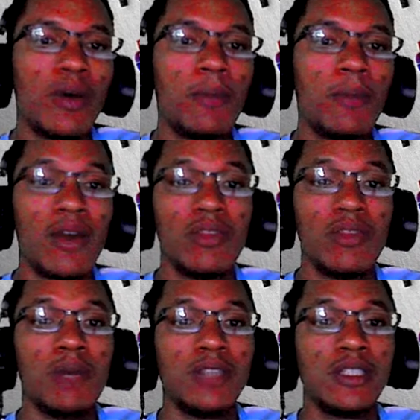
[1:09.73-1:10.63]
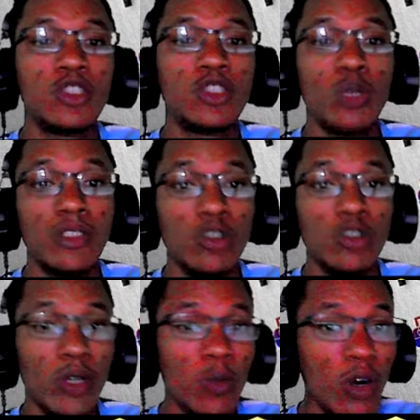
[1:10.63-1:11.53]
mathematics
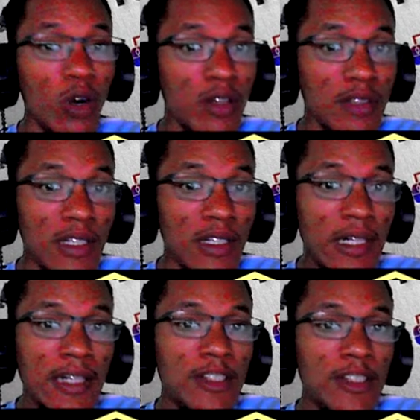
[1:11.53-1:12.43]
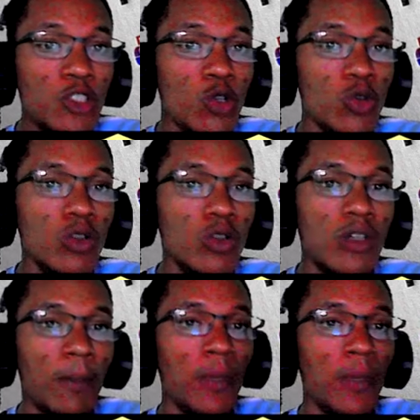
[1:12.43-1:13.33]
2021. So
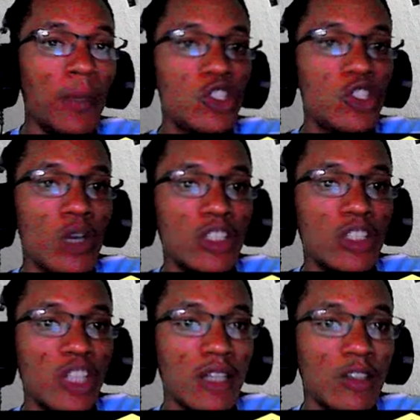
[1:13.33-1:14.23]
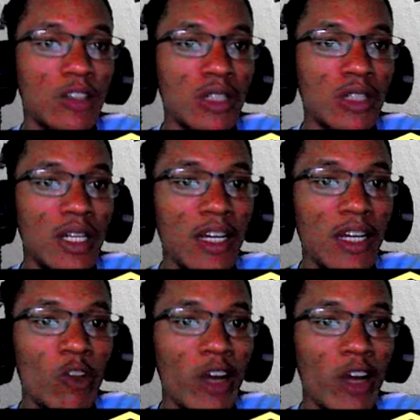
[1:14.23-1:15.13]
make sure and check it out in the link
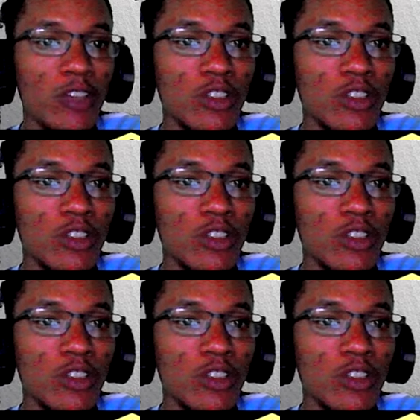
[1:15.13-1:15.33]
right on